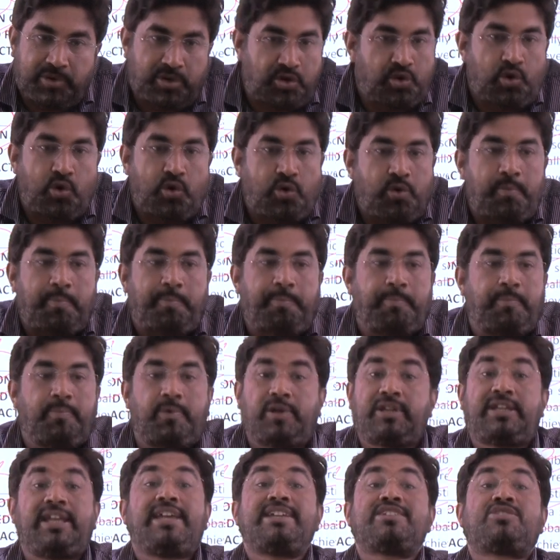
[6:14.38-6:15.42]

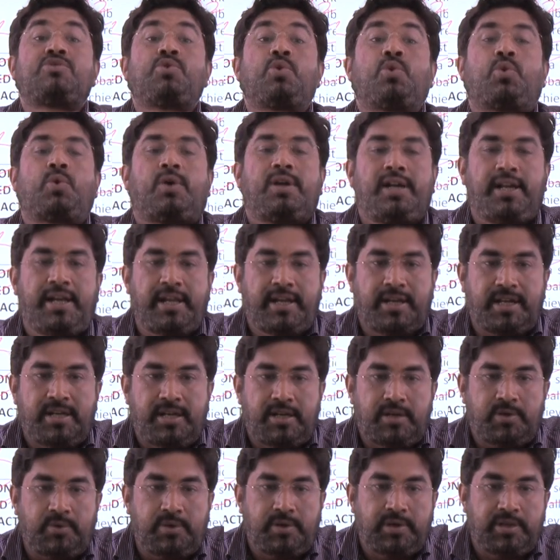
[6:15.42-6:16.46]
there is no quality
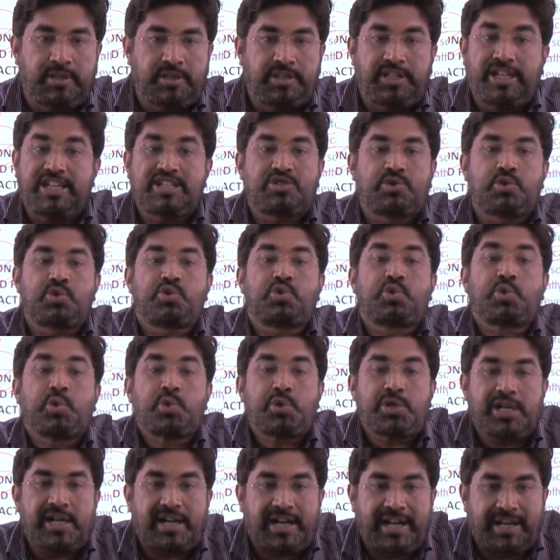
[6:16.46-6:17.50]
control, there is no
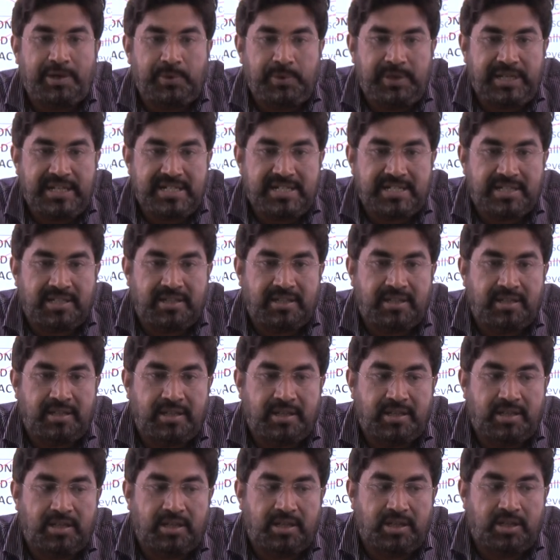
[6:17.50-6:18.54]
social regulation.
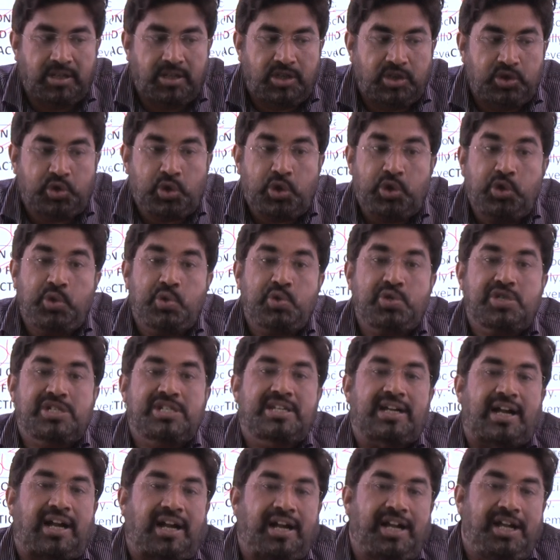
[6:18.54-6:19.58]
So you
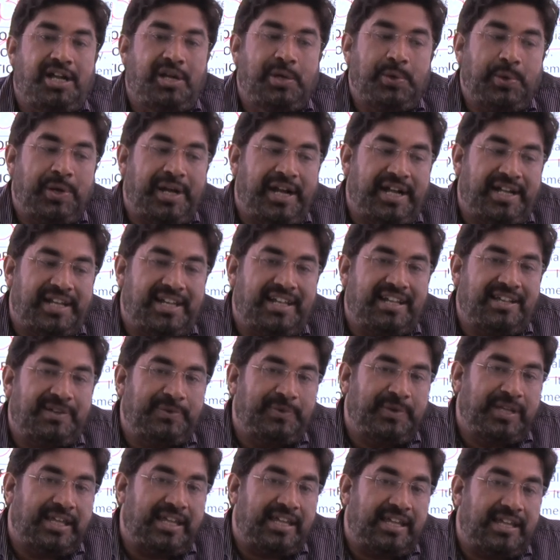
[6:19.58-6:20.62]
start doing it in a
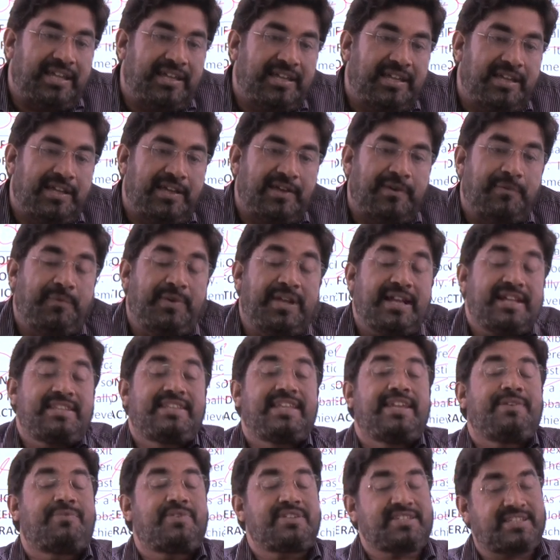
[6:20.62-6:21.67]
way where
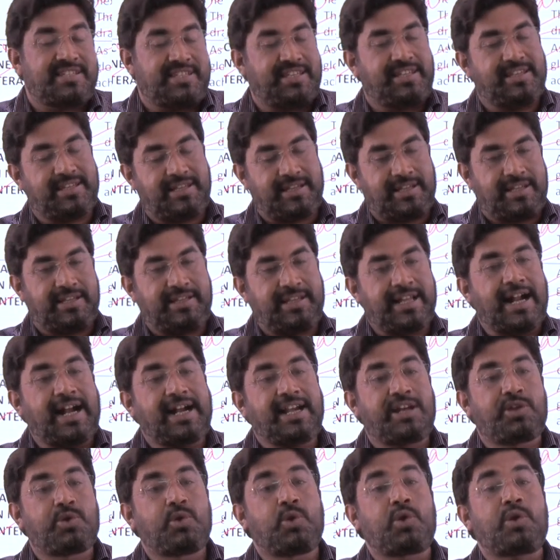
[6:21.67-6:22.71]
there was
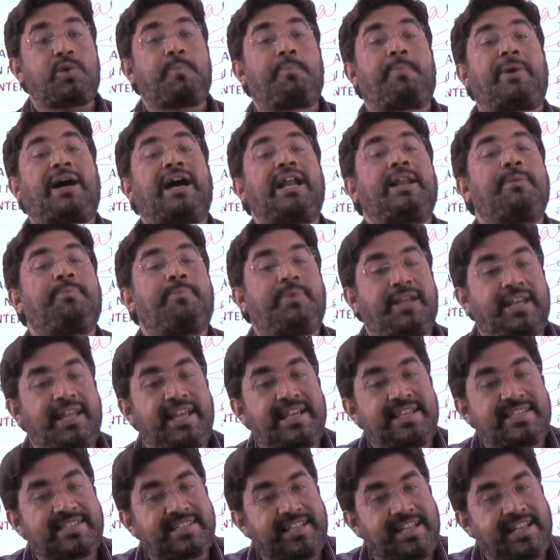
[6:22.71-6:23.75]
that your
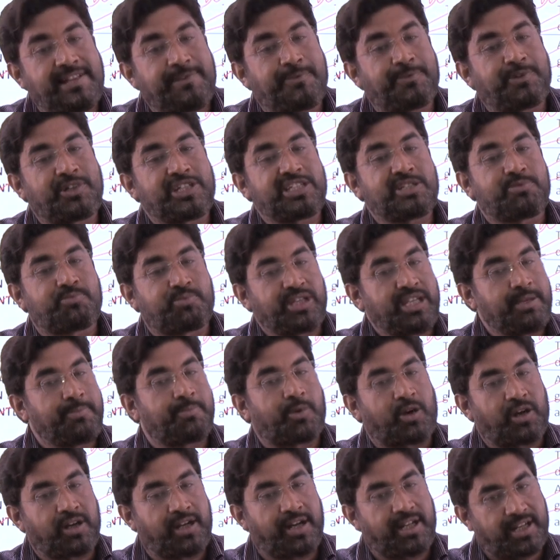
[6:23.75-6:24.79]
barbaric self was
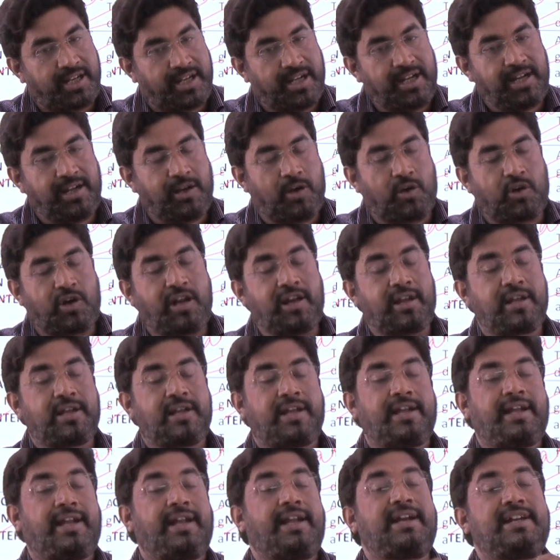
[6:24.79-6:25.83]
preponderant, or
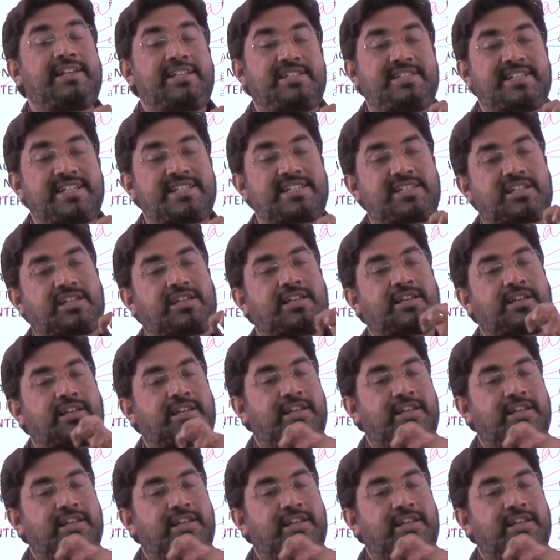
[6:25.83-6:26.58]
it just